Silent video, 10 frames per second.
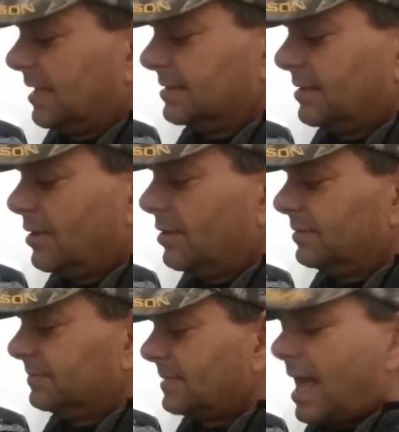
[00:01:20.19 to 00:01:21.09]
So
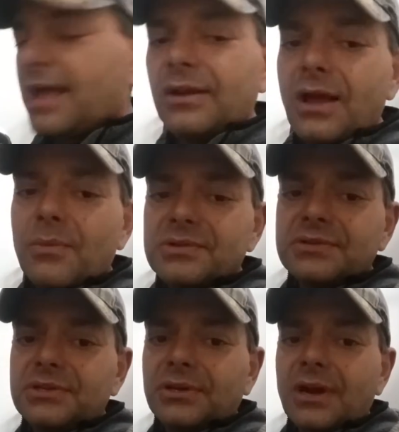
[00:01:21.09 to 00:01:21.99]
I wasn't
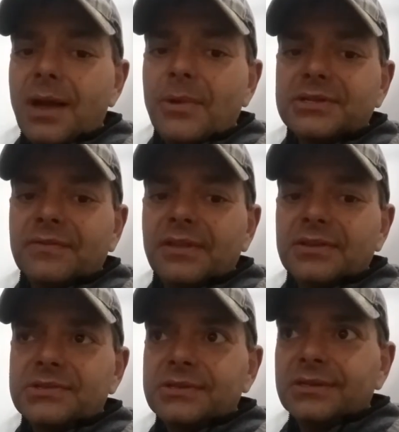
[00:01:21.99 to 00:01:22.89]
sure how much of
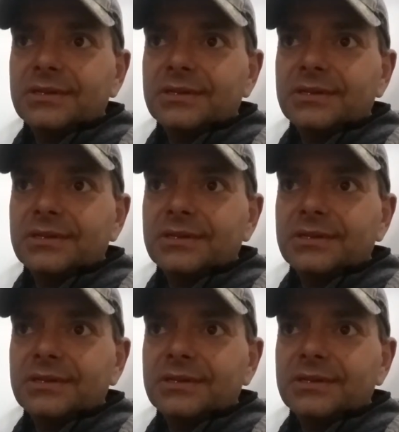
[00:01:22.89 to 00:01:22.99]
this